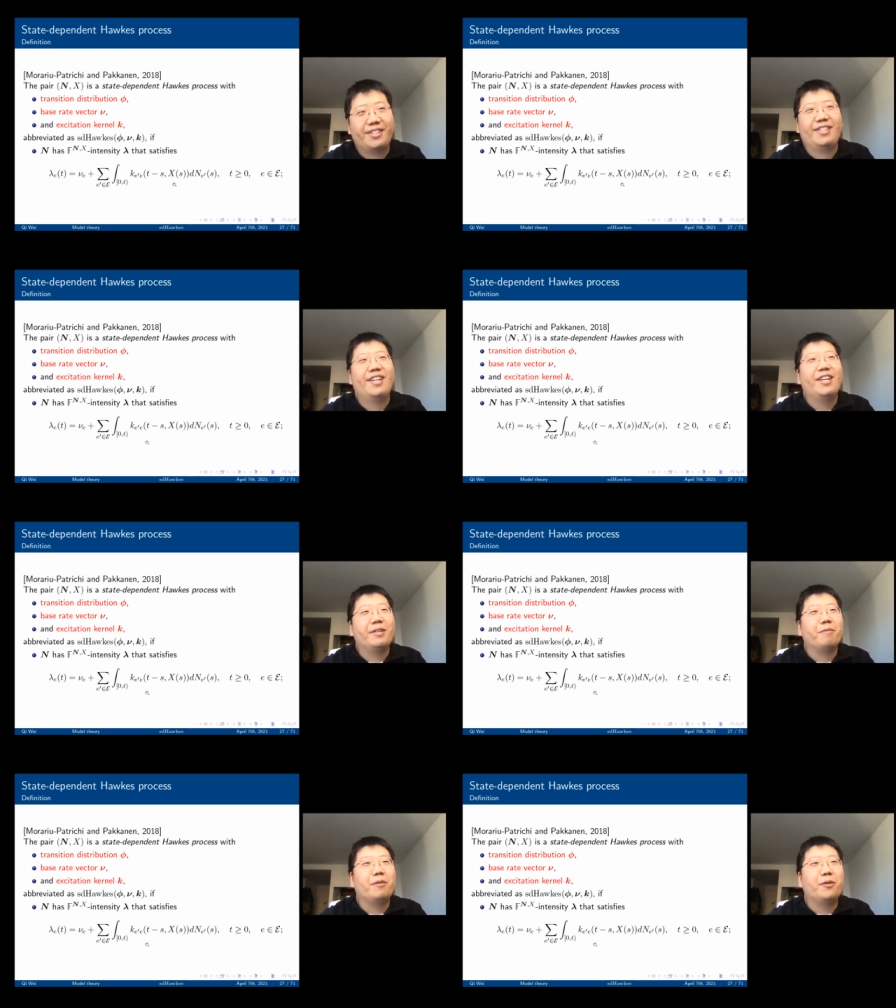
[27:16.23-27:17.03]
Is
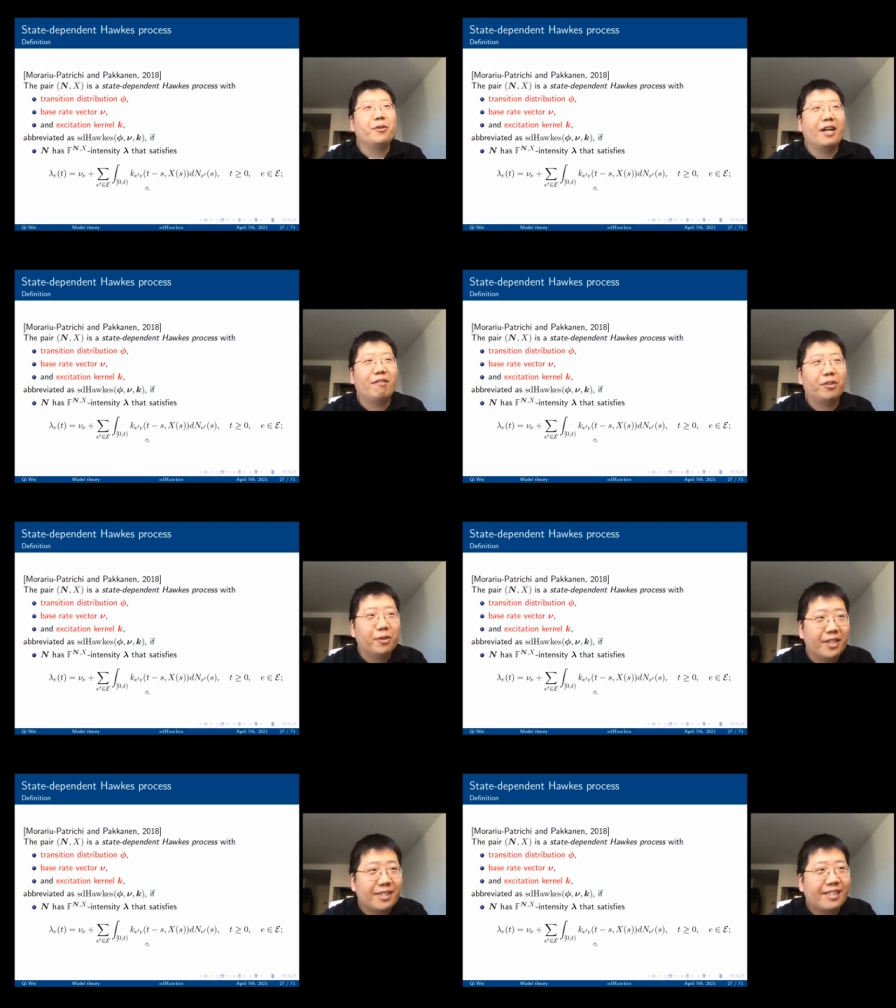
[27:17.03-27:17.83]
maybe you have
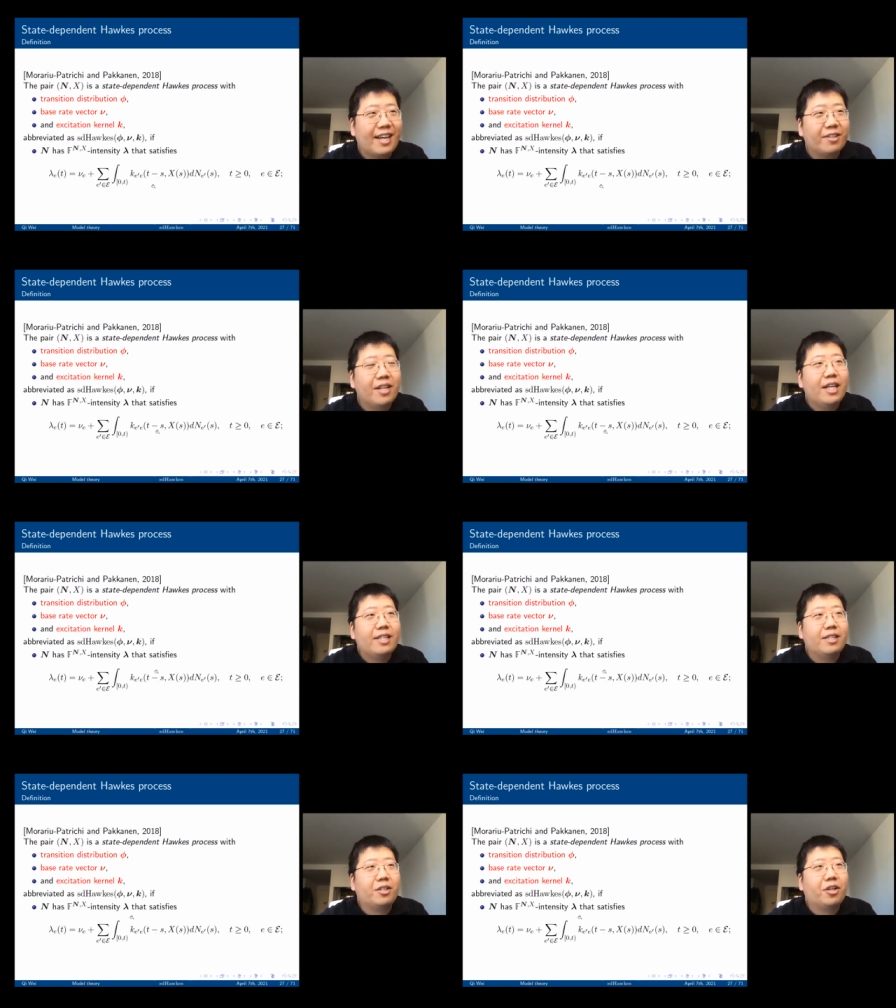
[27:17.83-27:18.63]
noticed that
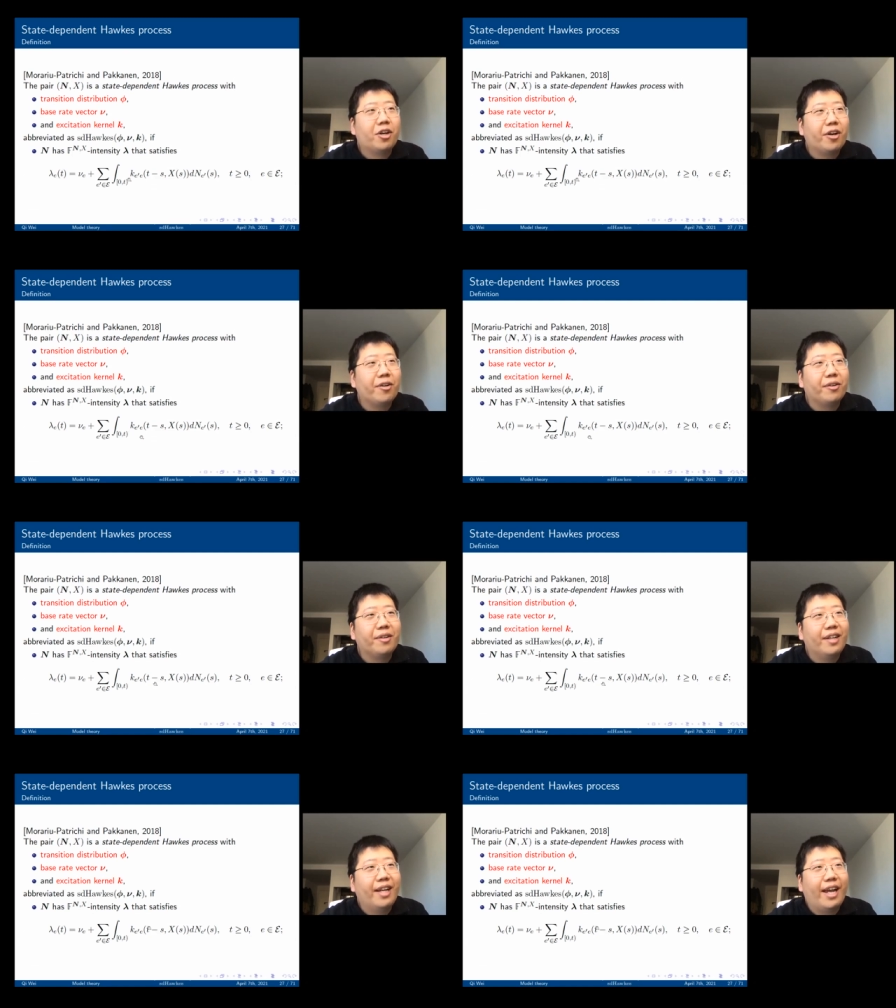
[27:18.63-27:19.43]
this kernel,
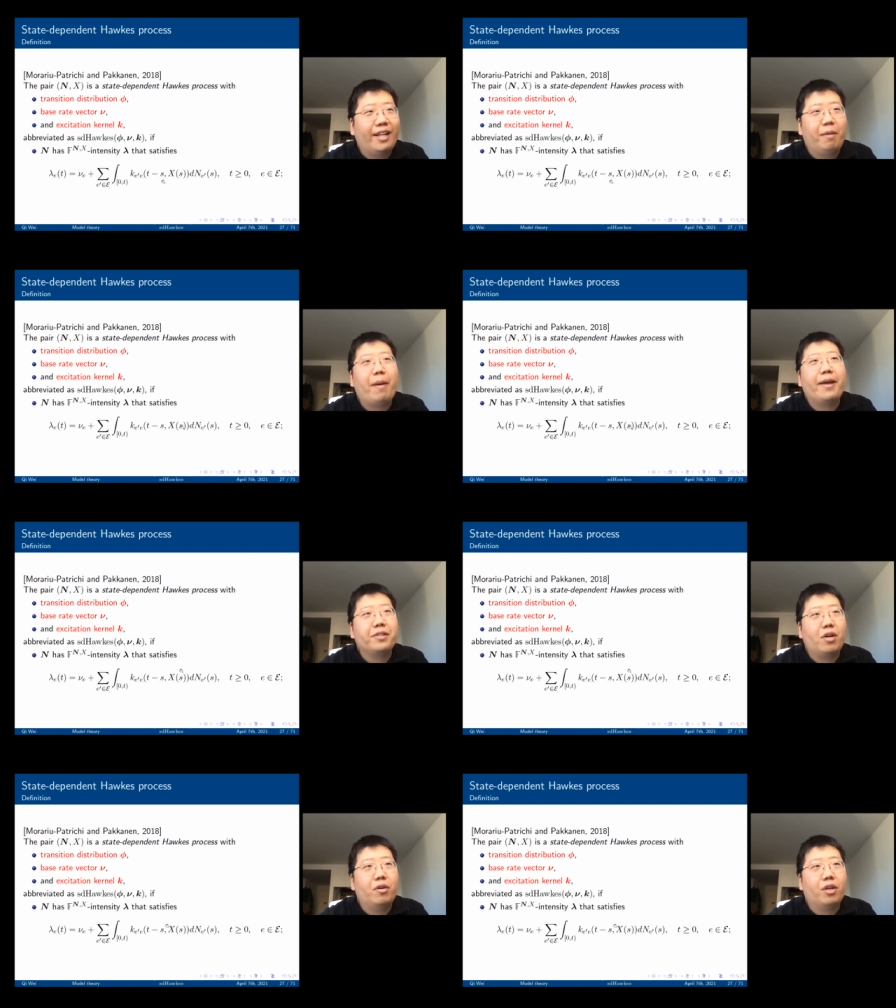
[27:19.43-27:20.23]
it depends
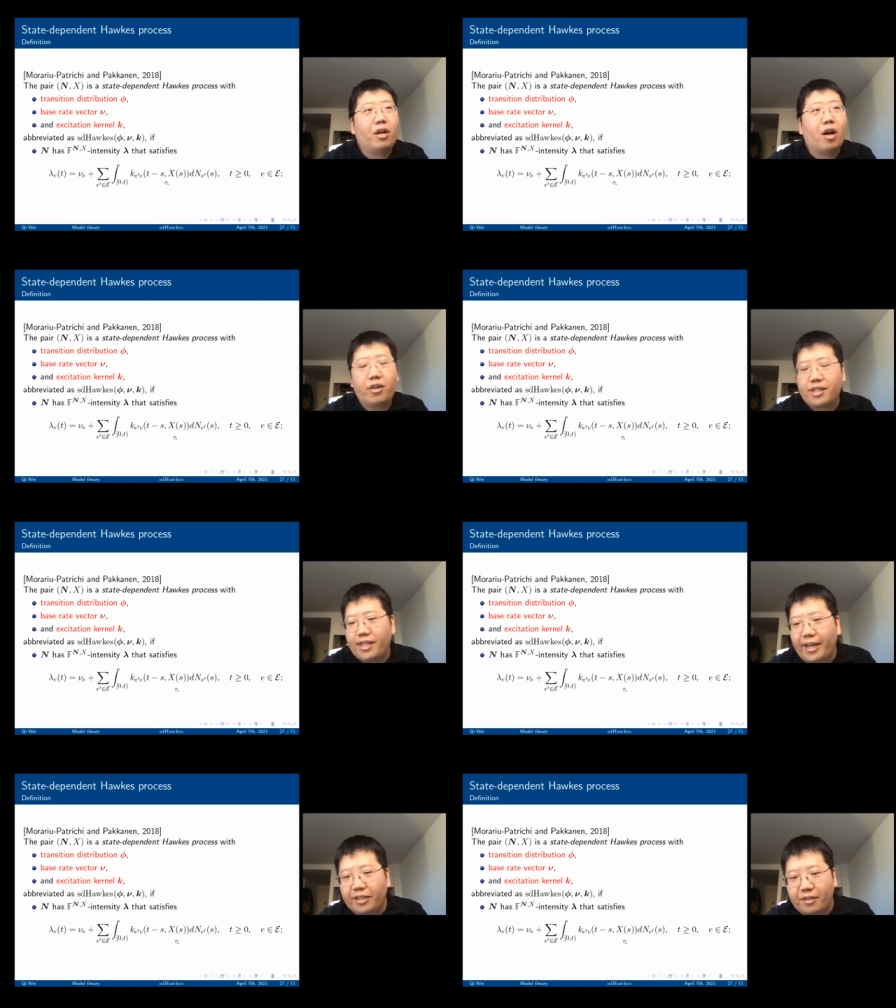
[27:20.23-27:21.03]
on the current state.